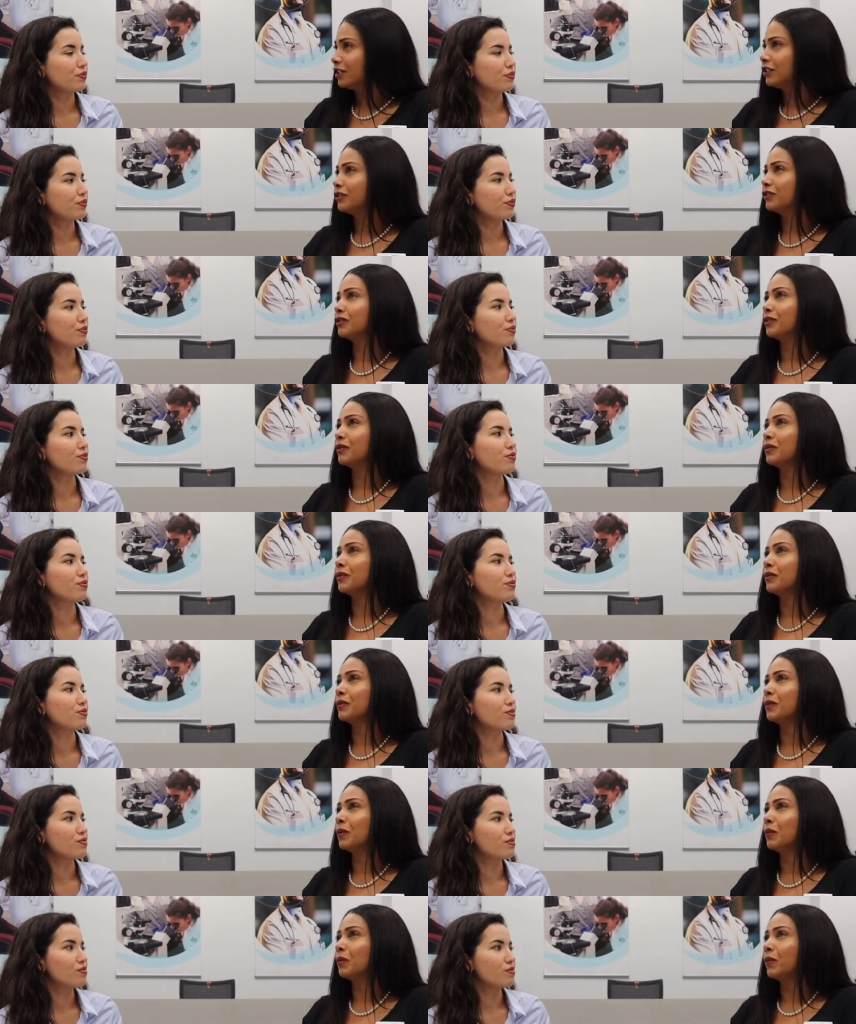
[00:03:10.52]

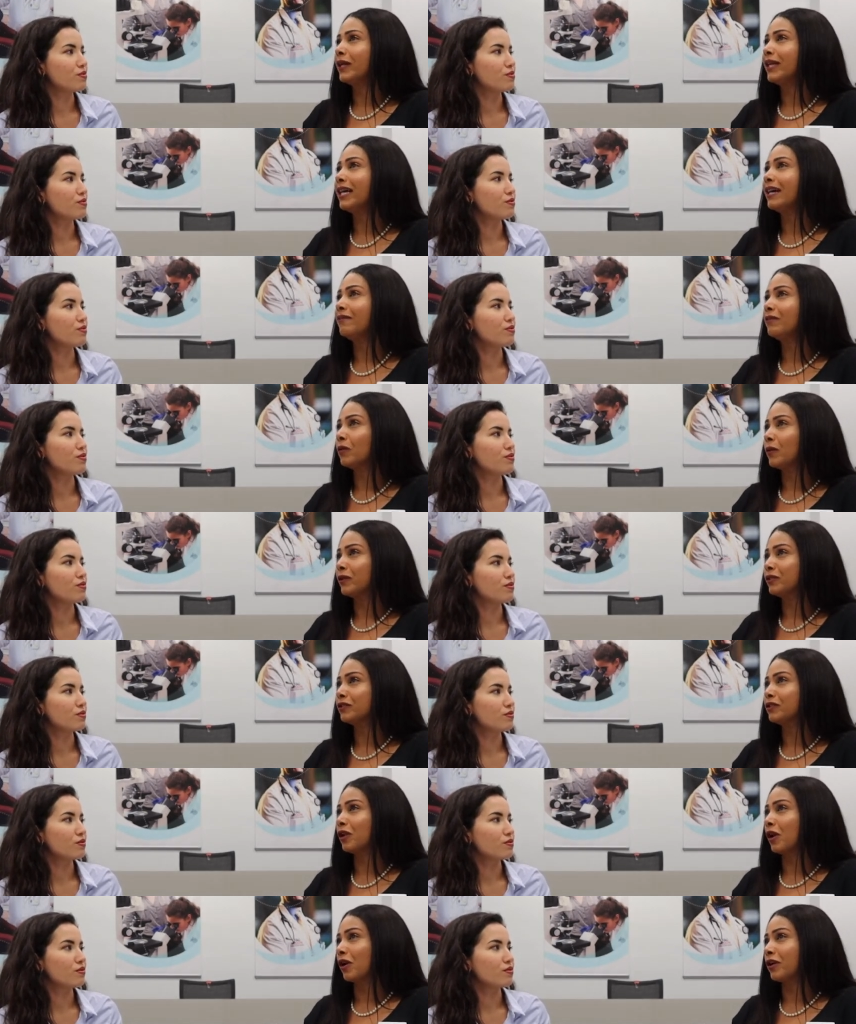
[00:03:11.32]
Speaker 1: So we have a
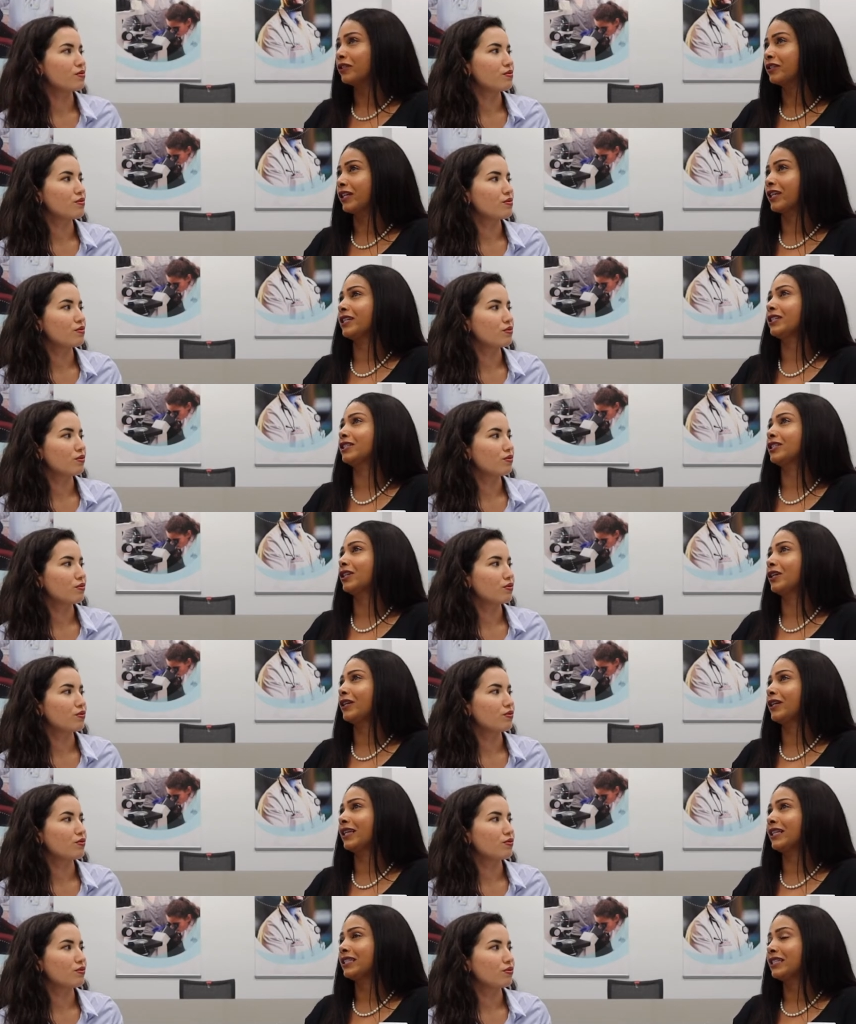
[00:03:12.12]
question on our
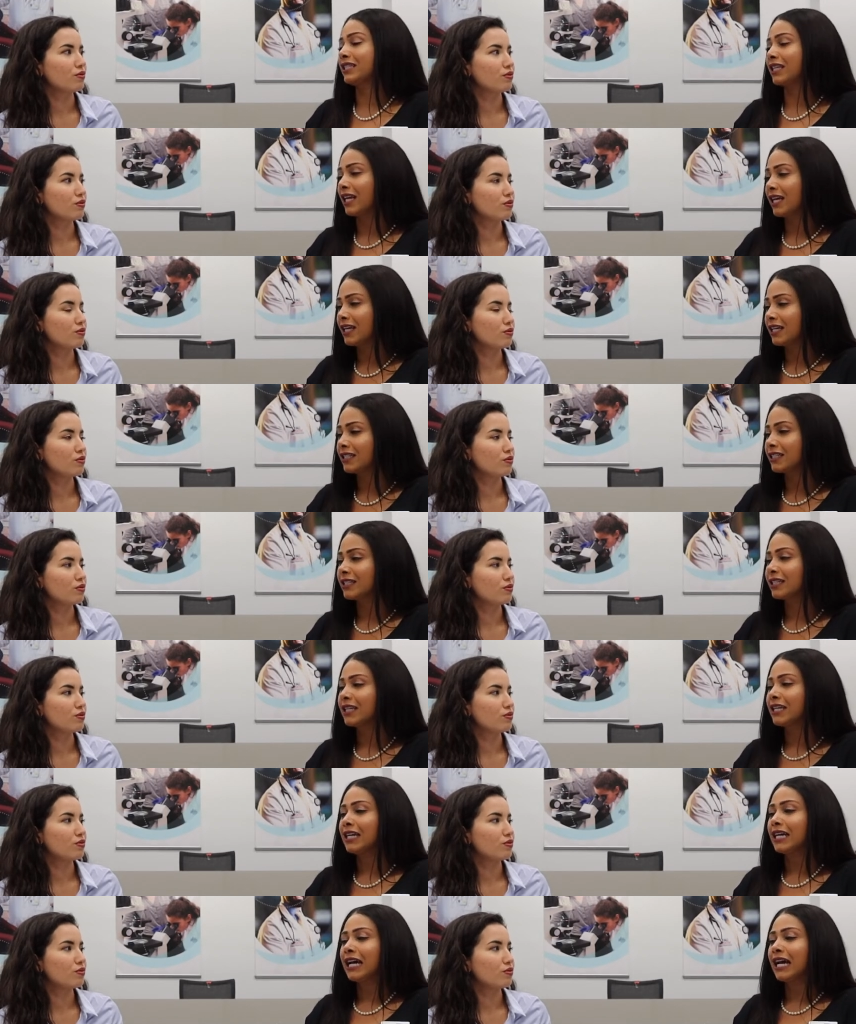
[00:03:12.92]
secondary that says,
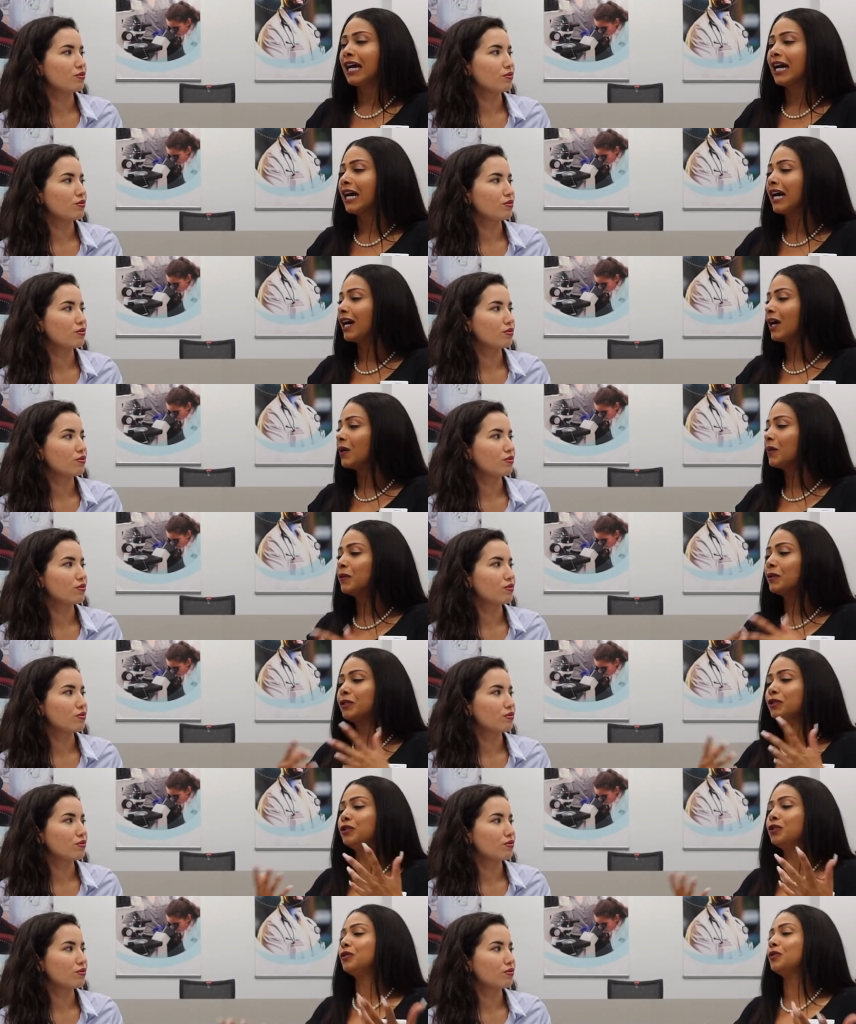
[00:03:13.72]
how
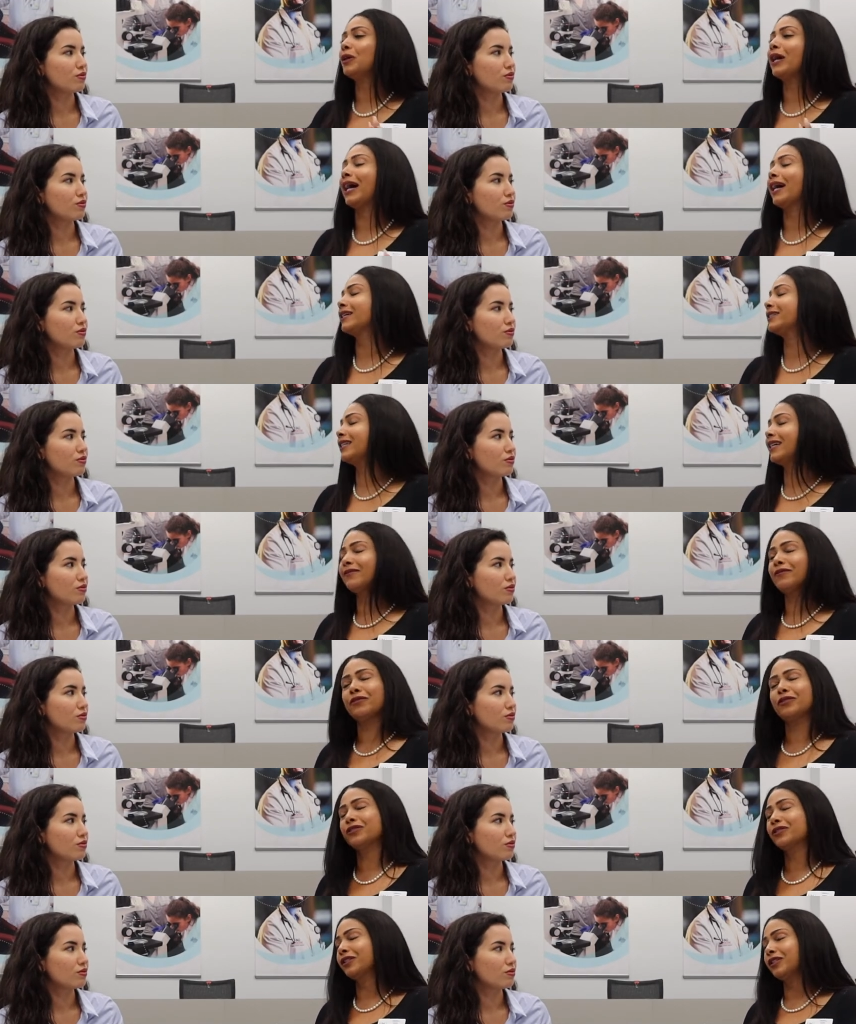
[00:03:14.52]
would you add
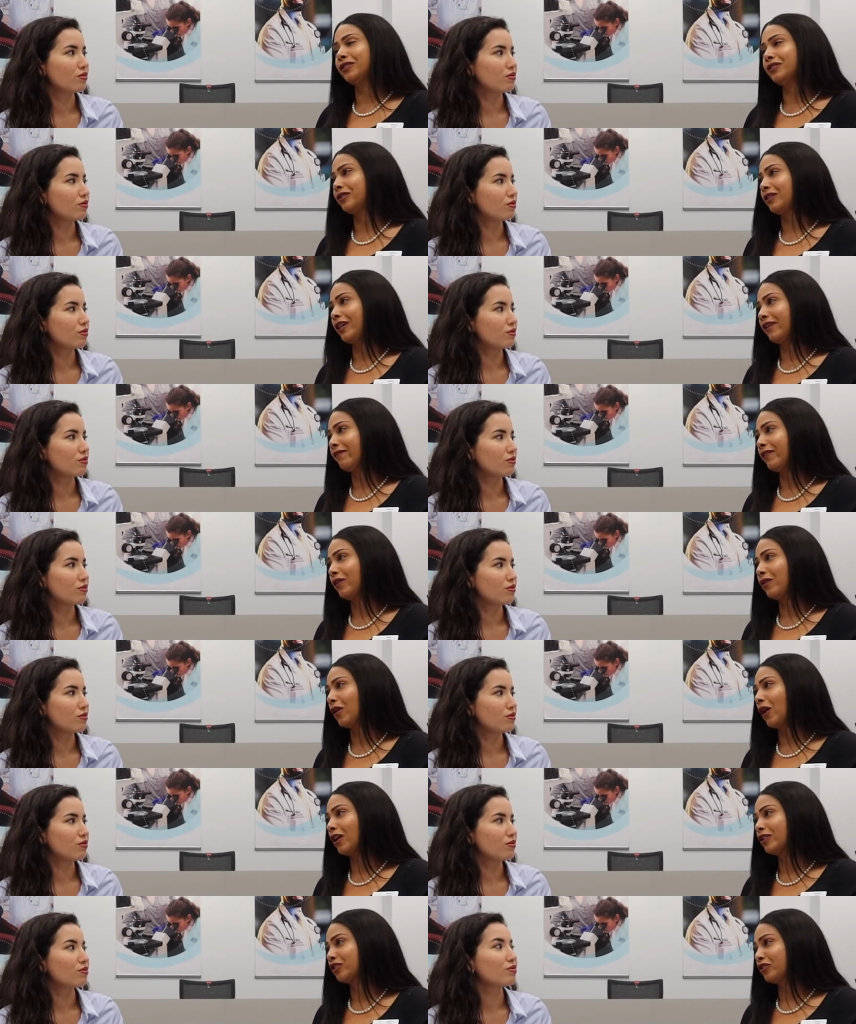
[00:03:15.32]
diversity to the
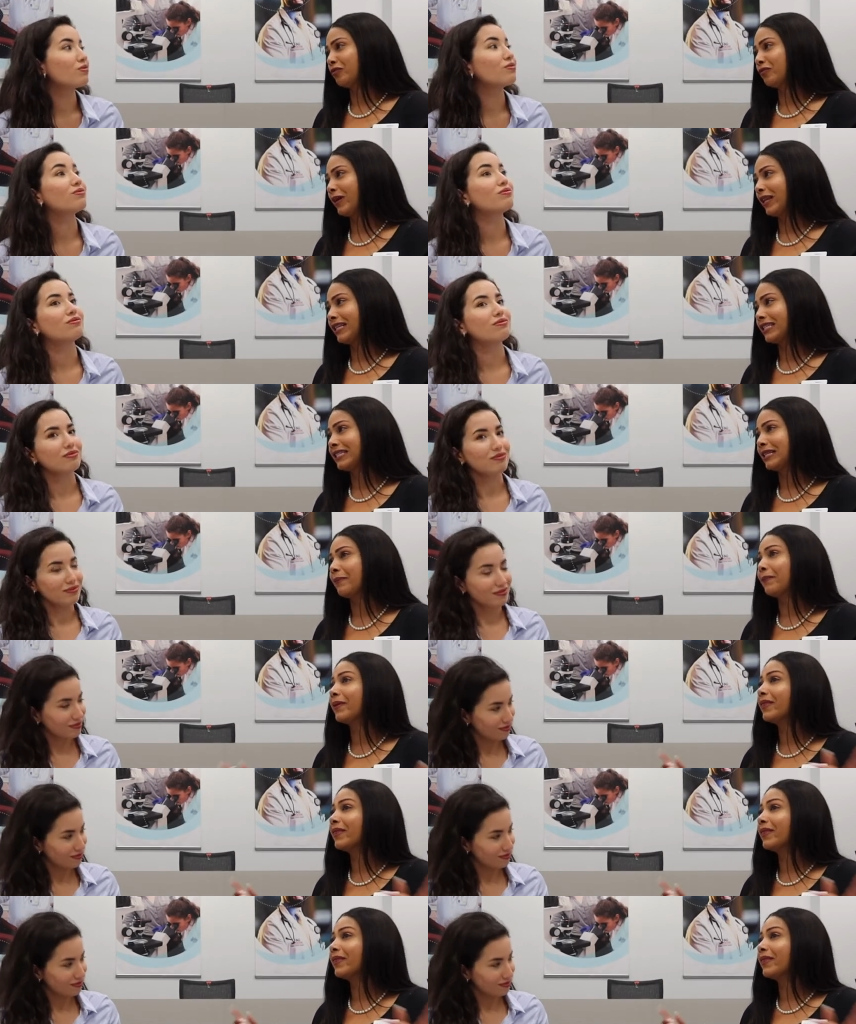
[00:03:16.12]
FAU College of Medicine?